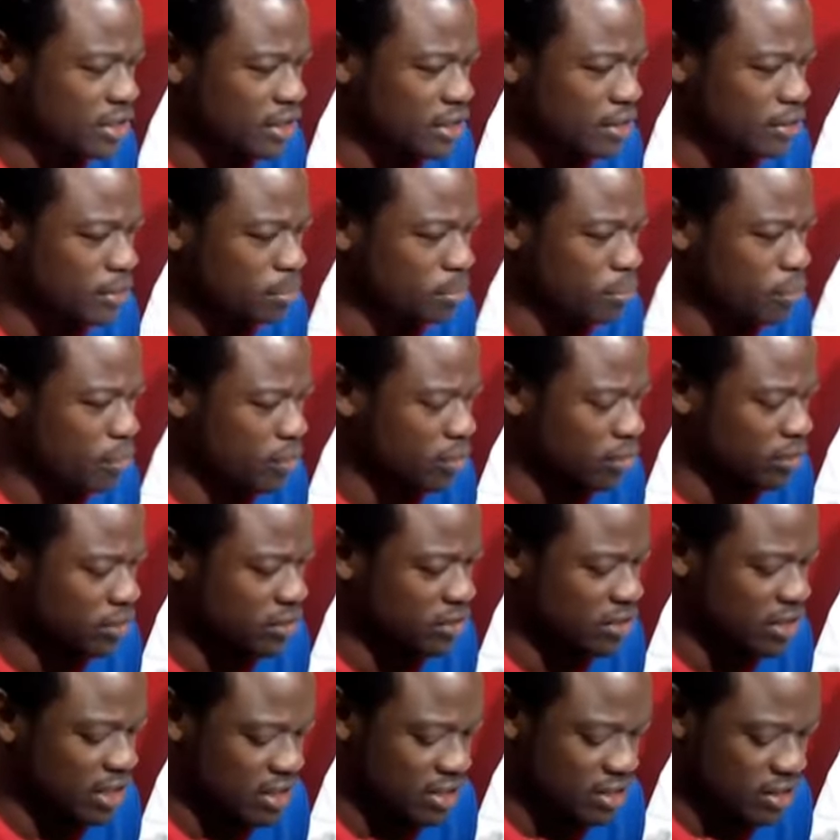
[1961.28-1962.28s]
uh, point,
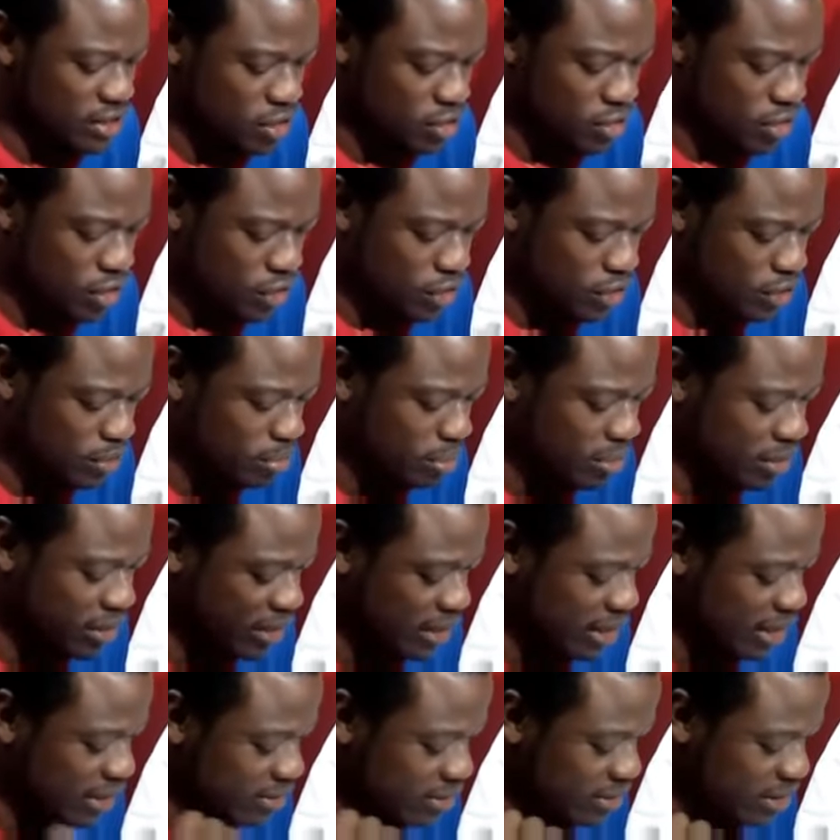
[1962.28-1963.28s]
a uh, situation playing
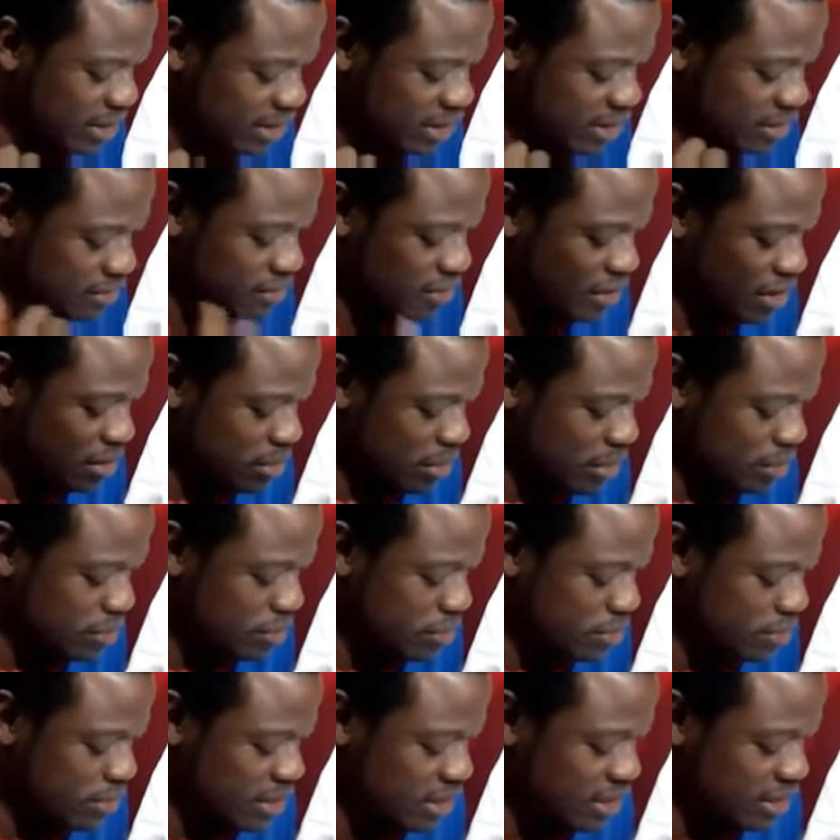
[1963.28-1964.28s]
out at the Federal Medical
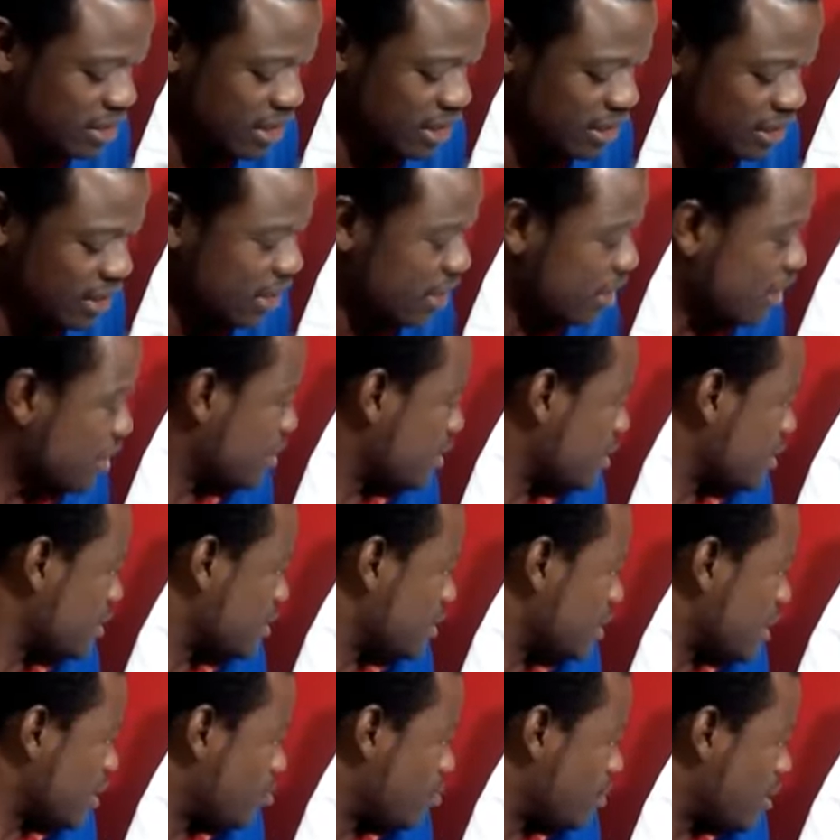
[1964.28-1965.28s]
Center here in
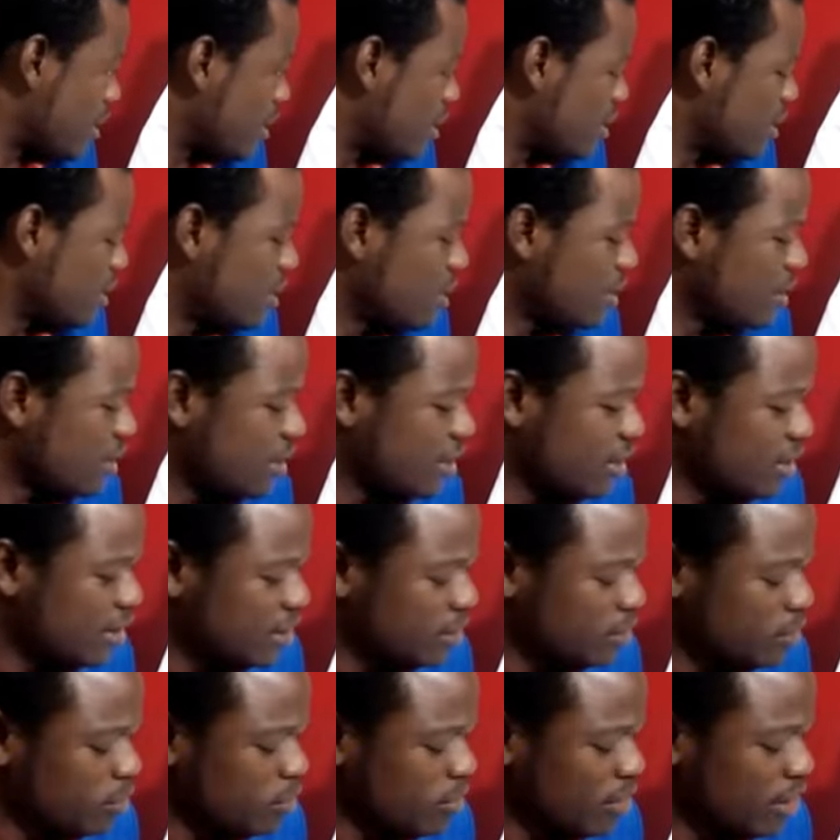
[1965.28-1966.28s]
Diaba, uh,
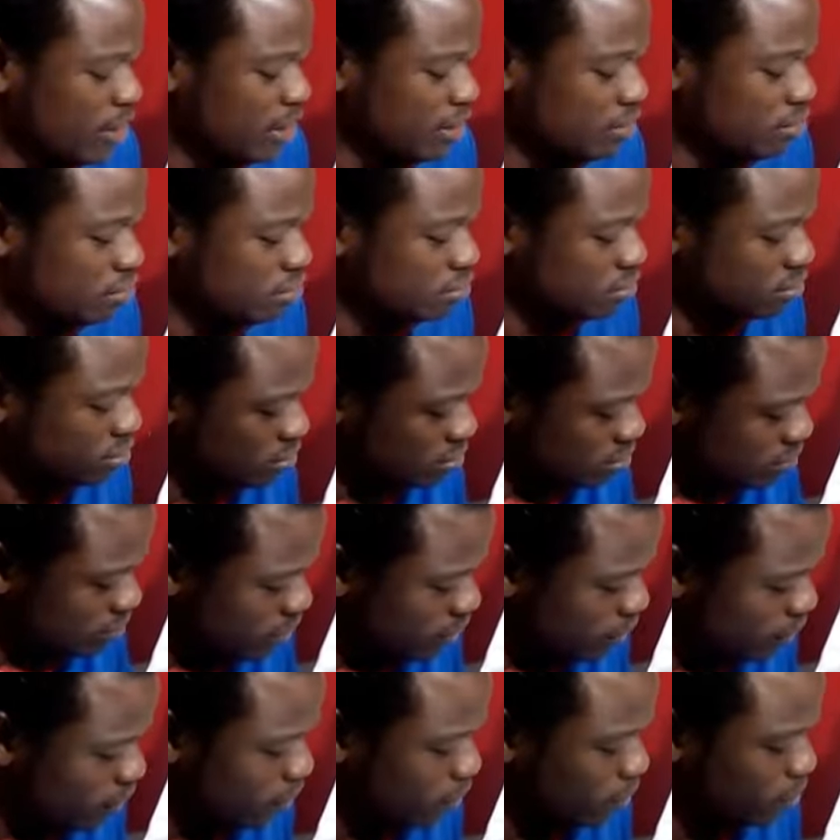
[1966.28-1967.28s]
where
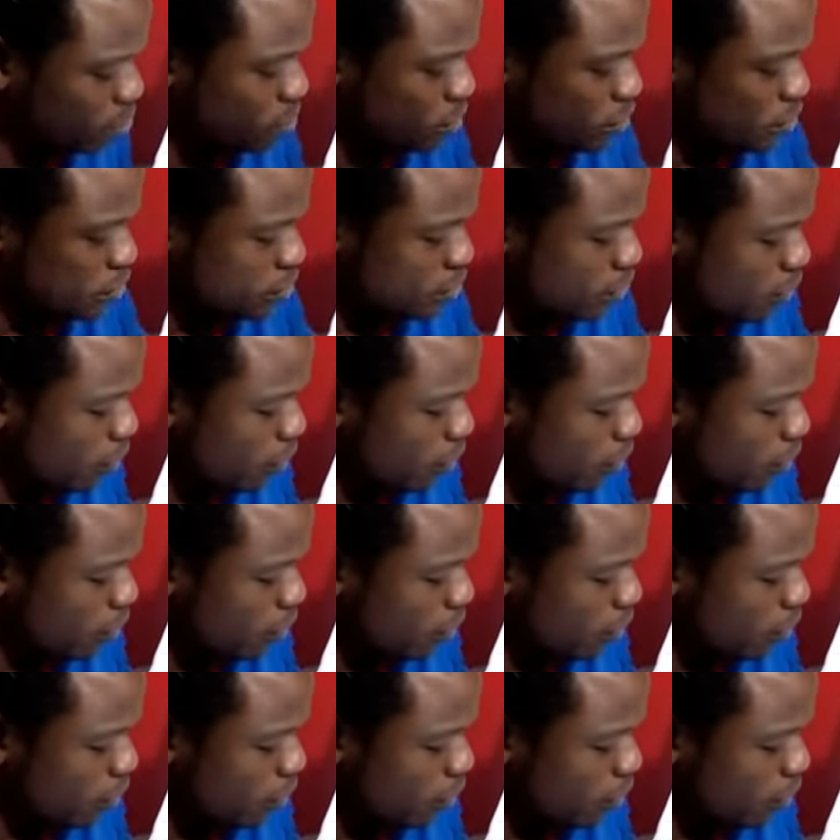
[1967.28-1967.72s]
almost